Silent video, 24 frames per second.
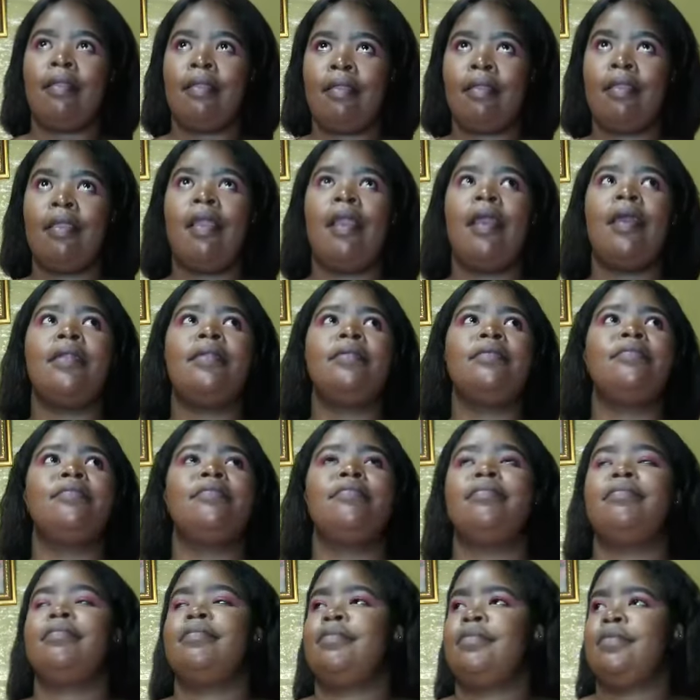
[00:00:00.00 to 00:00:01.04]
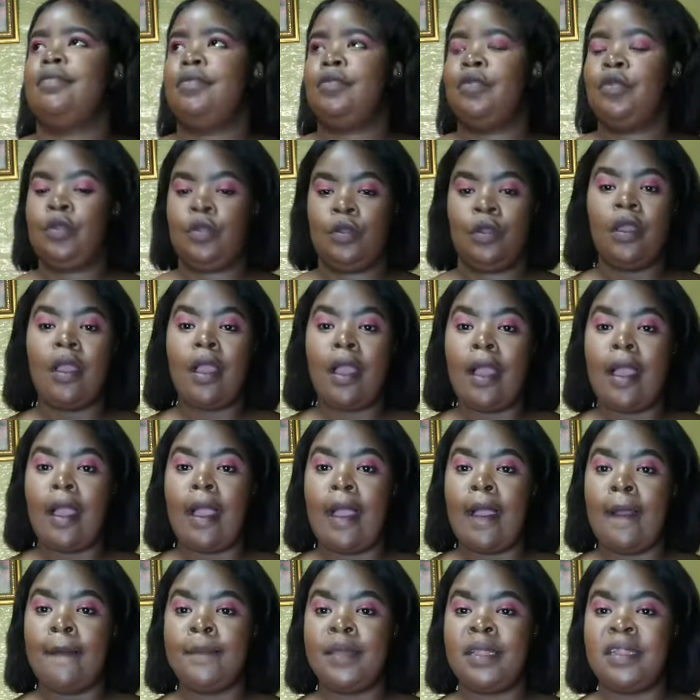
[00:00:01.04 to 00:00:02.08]
Yeah,
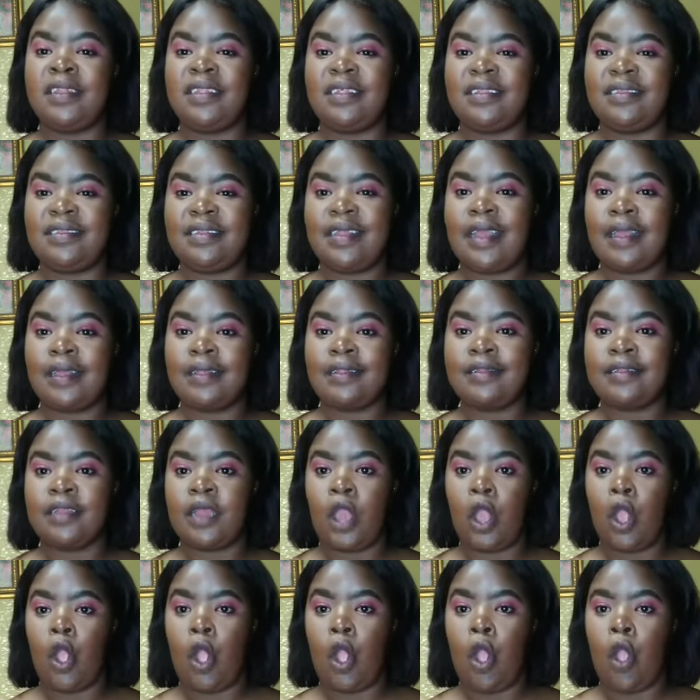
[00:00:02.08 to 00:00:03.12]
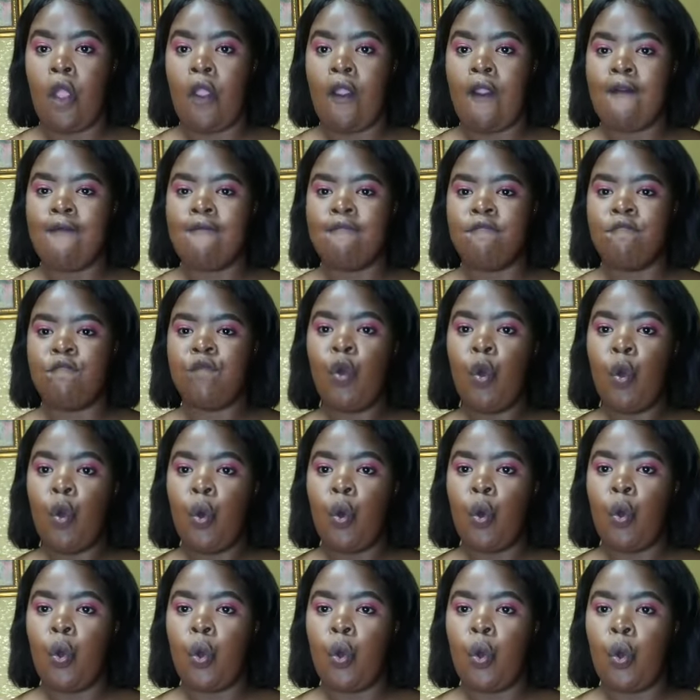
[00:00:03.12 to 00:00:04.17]
I'm in the taxi. Boom.
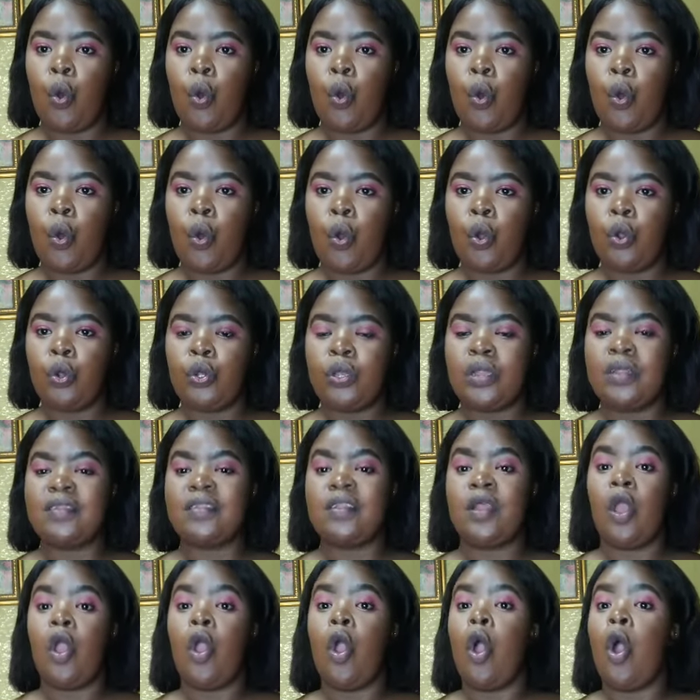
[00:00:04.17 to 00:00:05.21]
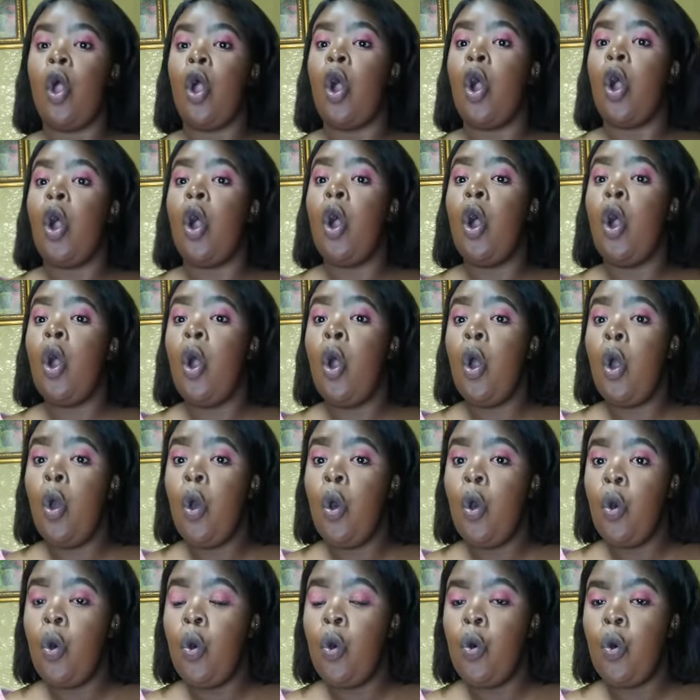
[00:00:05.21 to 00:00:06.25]
Taxi.
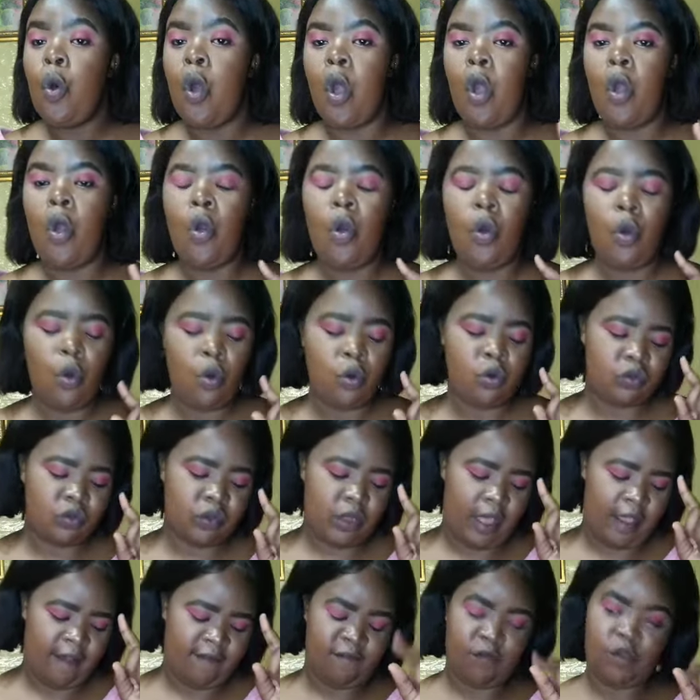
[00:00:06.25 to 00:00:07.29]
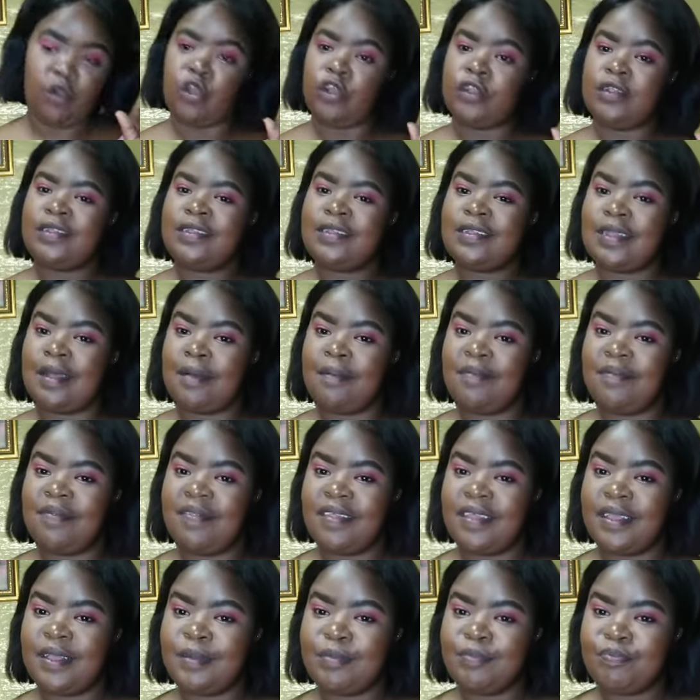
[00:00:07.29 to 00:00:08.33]
Oh, I forgot
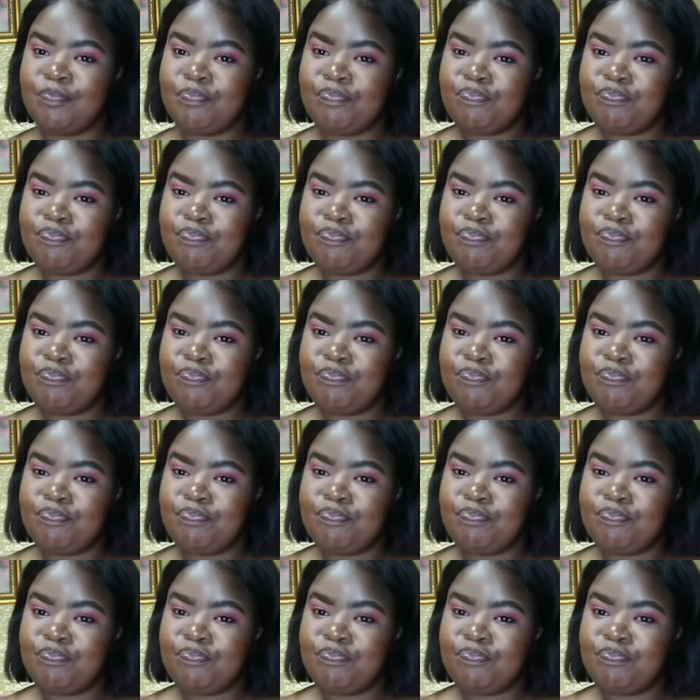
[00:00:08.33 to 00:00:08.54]
something.